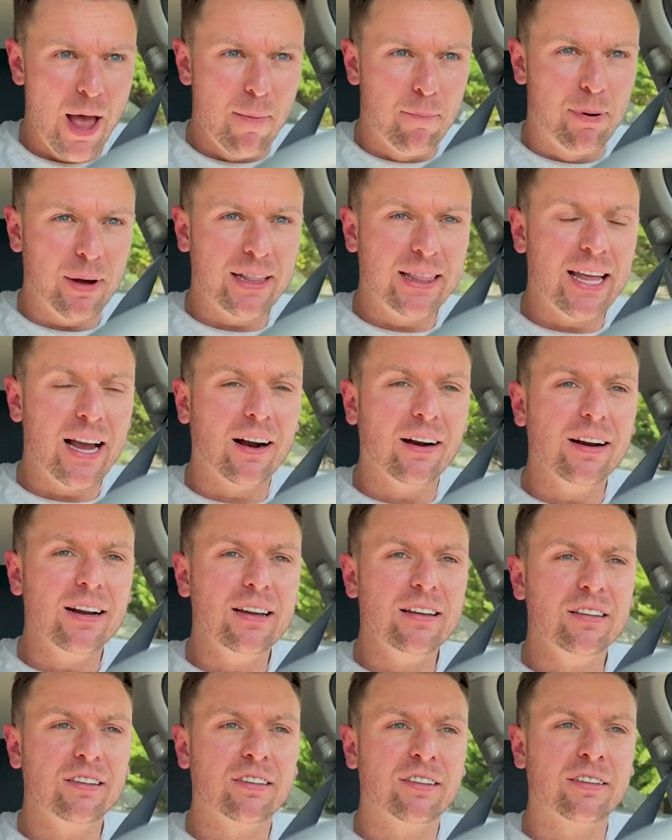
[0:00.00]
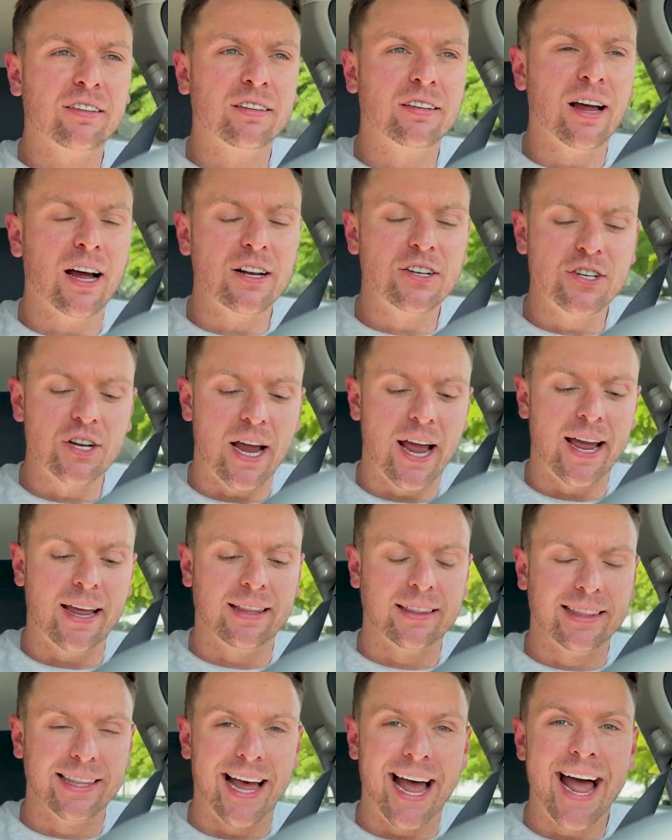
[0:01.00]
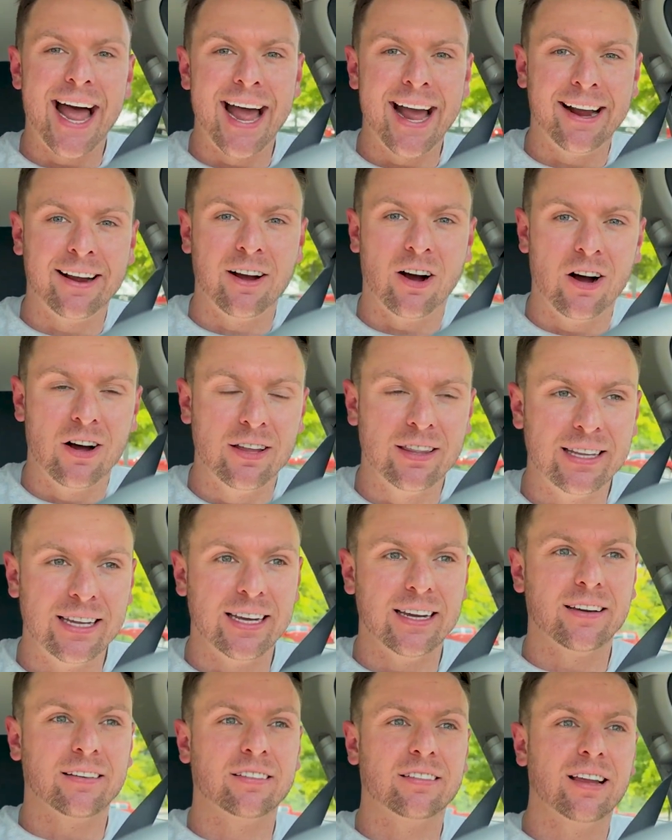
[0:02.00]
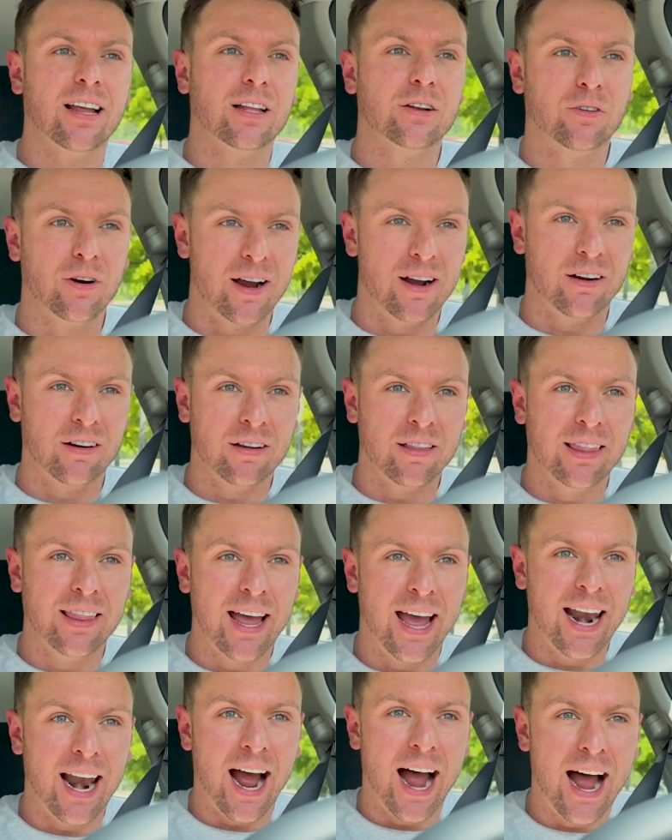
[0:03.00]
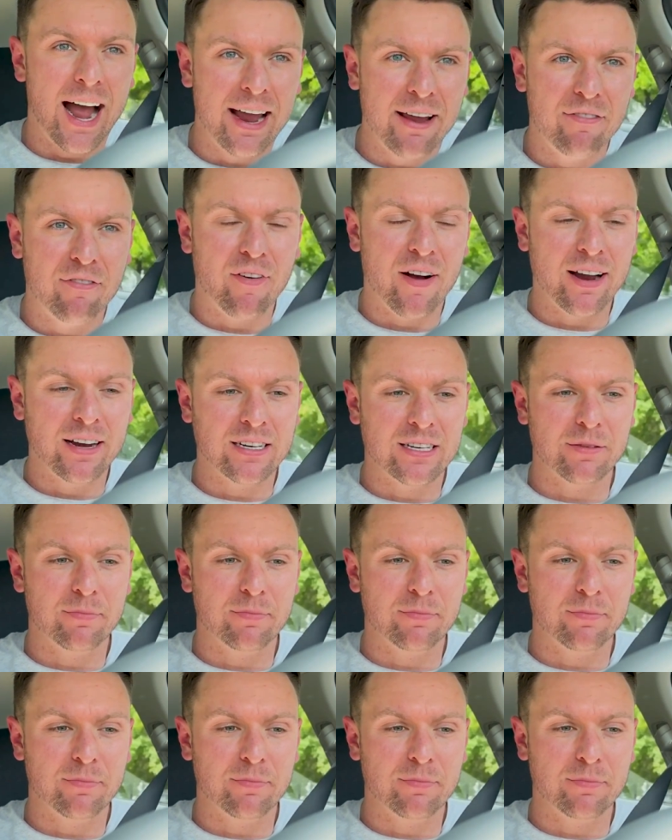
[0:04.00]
But there is such a lag on the accelerator that I find to